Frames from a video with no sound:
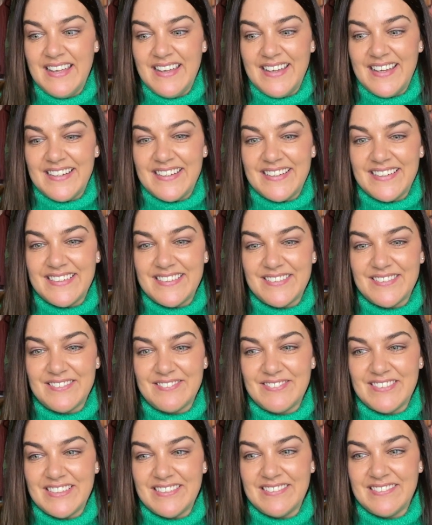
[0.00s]
And I
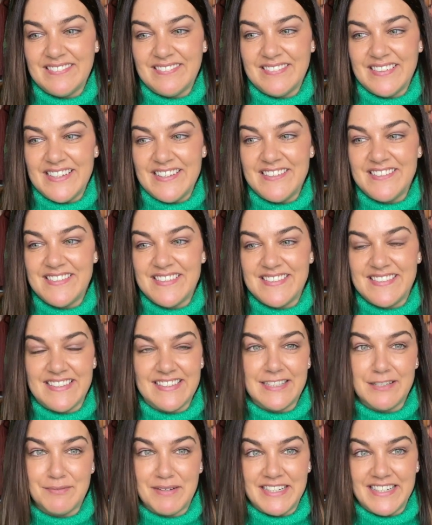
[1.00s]
thought, well, here's the
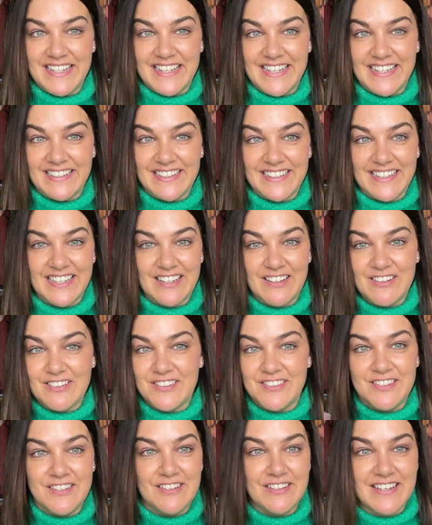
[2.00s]
silly one here. Like, it
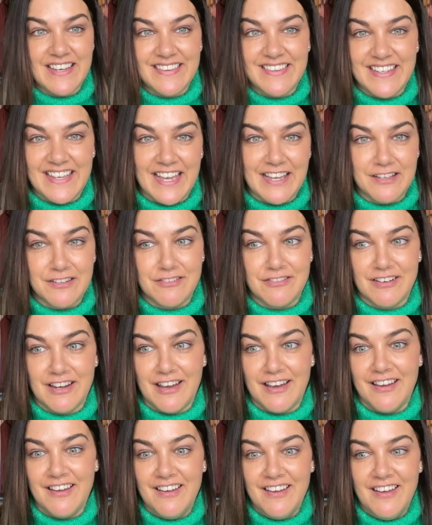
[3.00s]
costs you nothing
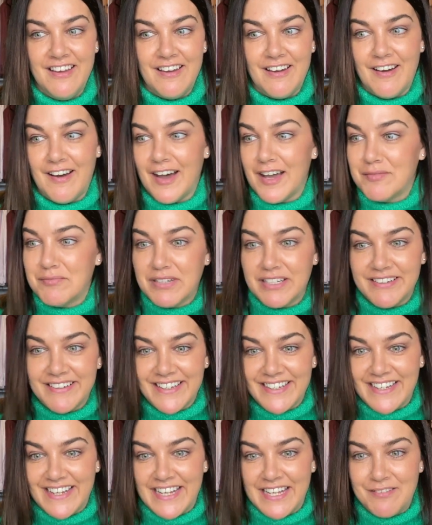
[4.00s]
extra. I'm wearing
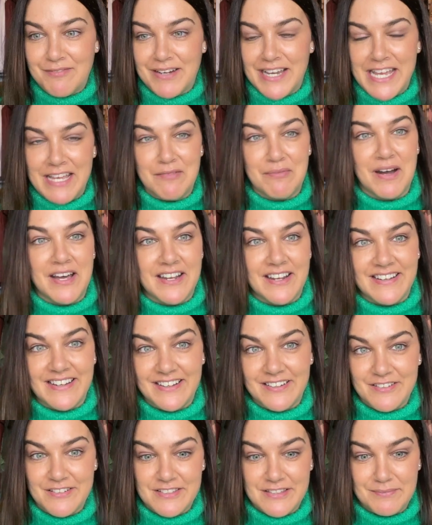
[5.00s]
it anyway. Why don't I
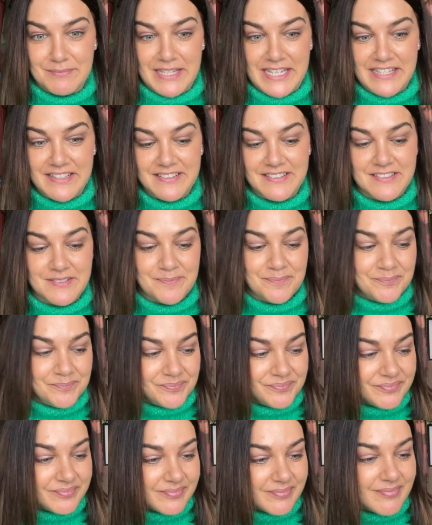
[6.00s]
do some links?
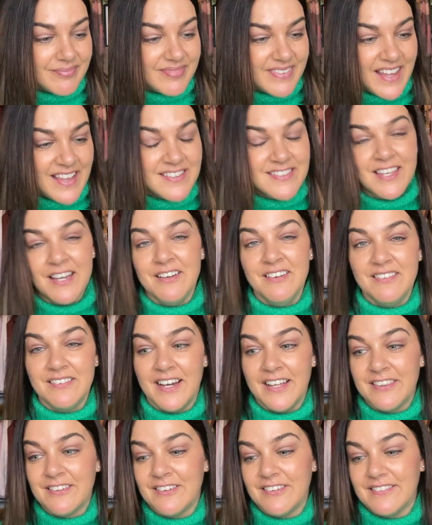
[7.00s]
So
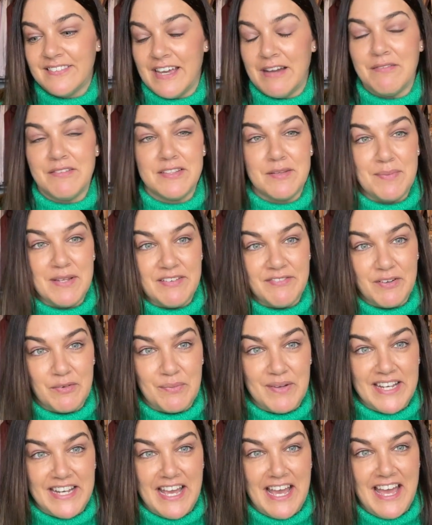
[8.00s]
I thought that was a bit of a
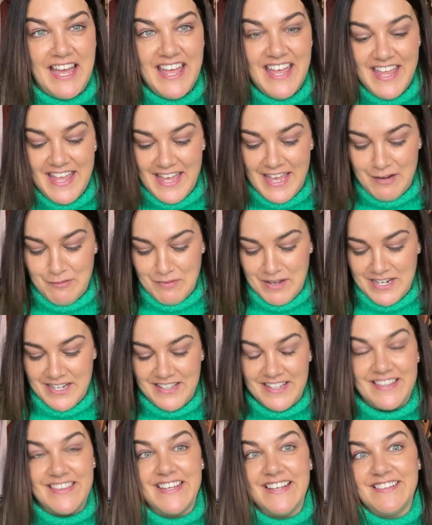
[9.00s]
winner. And one of
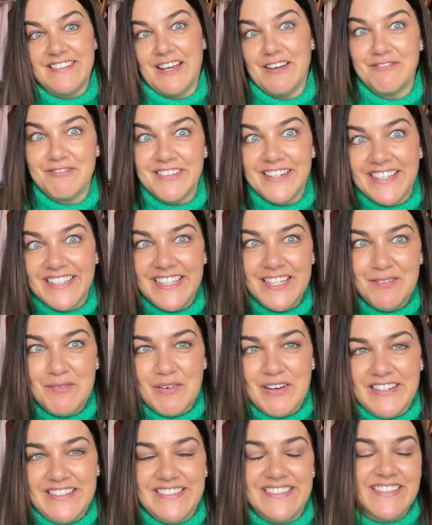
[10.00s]
the things I really
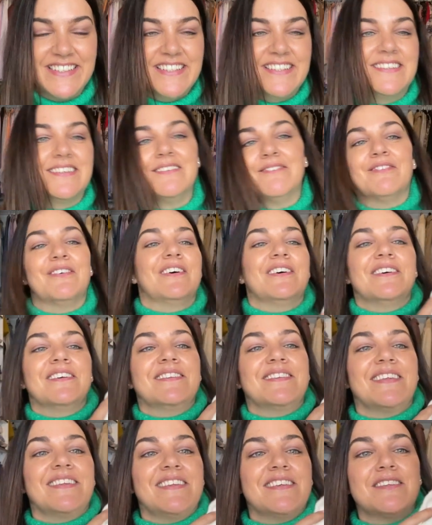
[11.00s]
wanted
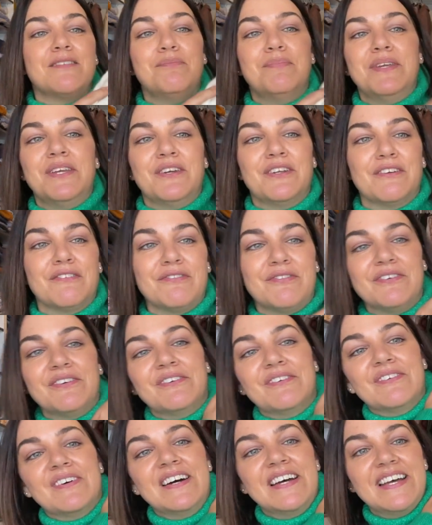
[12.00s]
was this
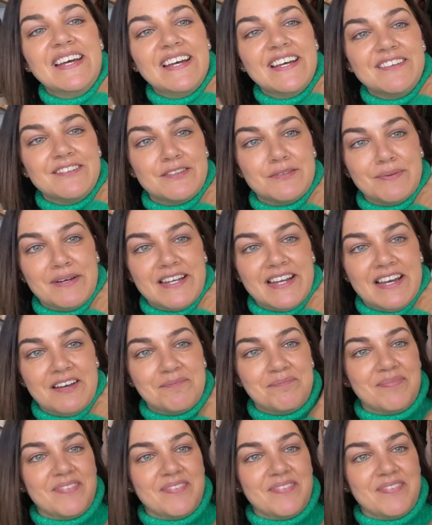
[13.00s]
beautiful sweater.